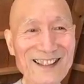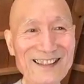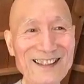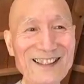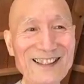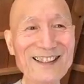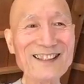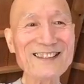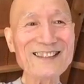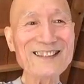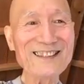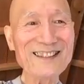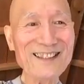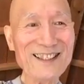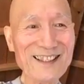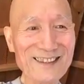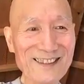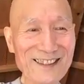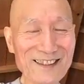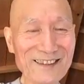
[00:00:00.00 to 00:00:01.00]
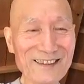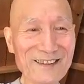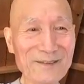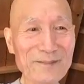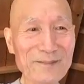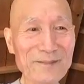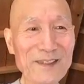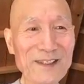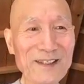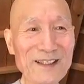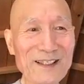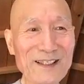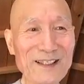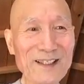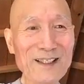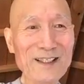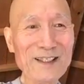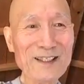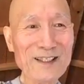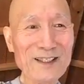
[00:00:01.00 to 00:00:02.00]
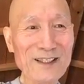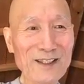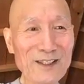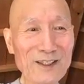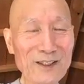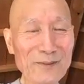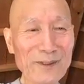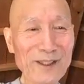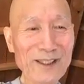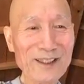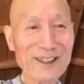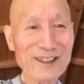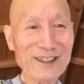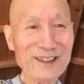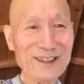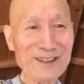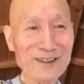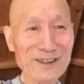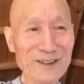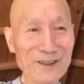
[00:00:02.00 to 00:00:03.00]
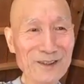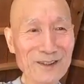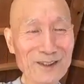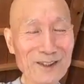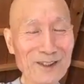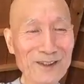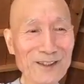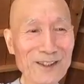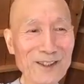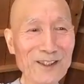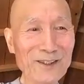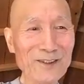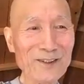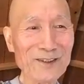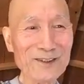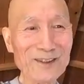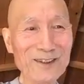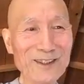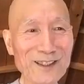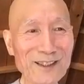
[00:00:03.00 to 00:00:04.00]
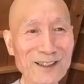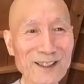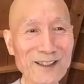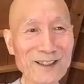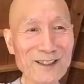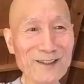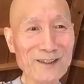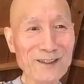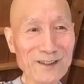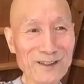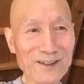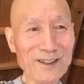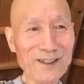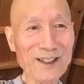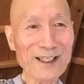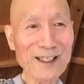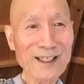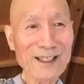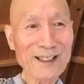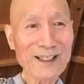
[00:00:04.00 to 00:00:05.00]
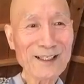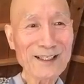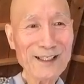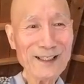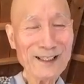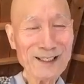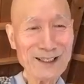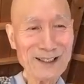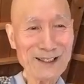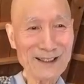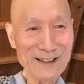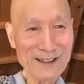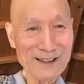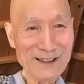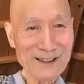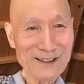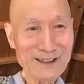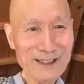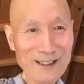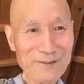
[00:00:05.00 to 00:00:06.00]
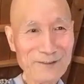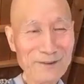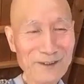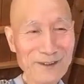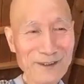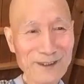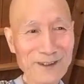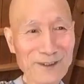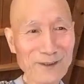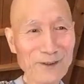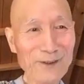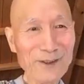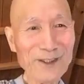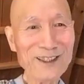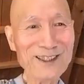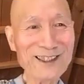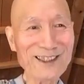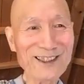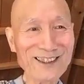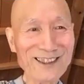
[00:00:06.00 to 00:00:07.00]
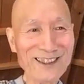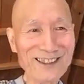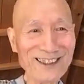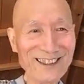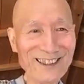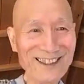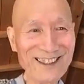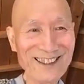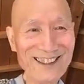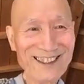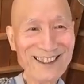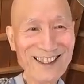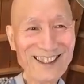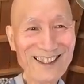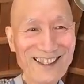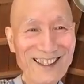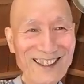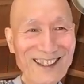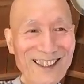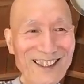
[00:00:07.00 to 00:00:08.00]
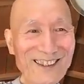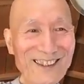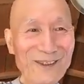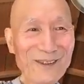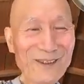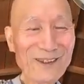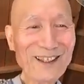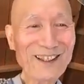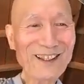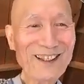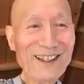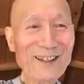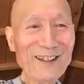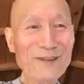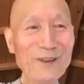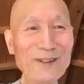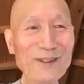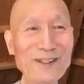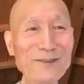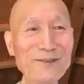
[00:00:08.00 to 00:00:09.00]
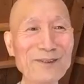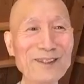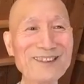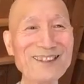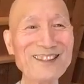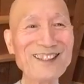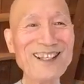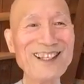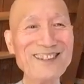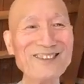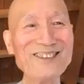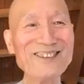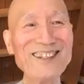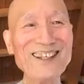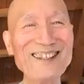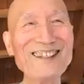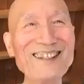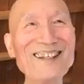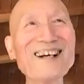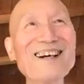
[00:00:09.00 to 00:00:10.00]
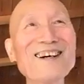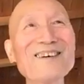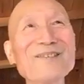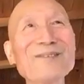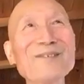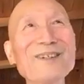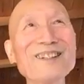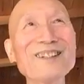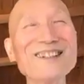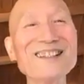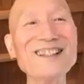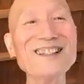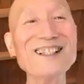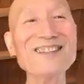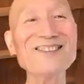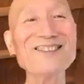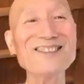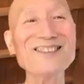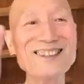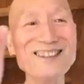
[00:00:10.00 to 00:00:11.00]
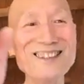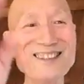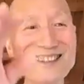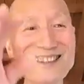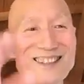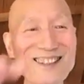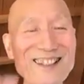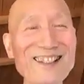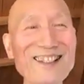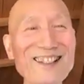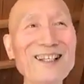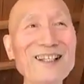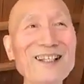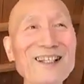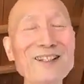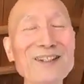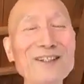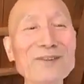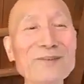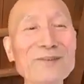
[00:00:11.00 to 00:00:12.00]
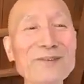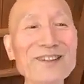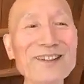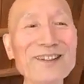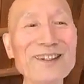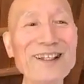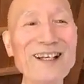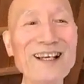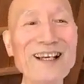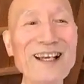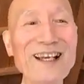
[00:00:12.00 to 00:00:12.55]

this doesn't. You may just continue constantly do. Then someday or soon, we never say when, but definitely you'll be